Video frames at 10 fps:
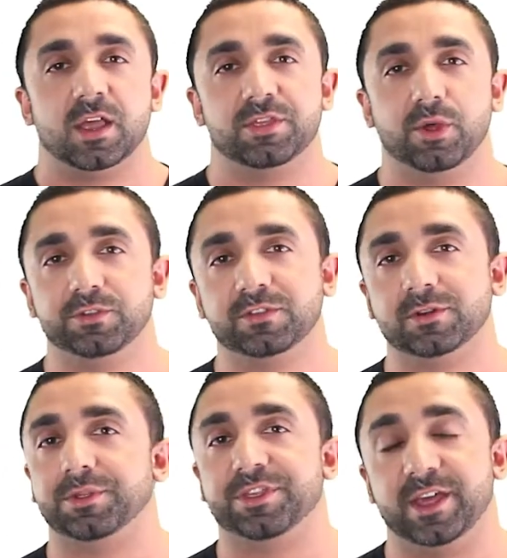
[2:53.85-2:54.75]
Those
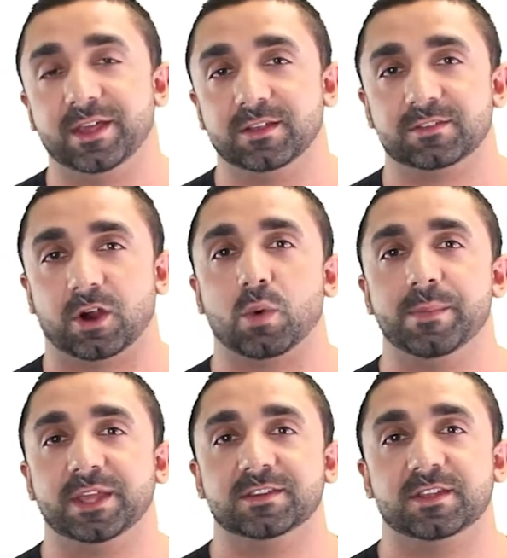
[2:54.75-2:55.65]
little things are what
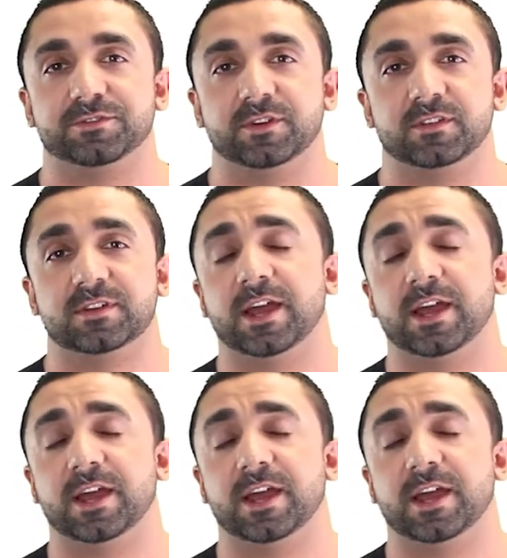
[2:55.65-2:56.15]
make the difference.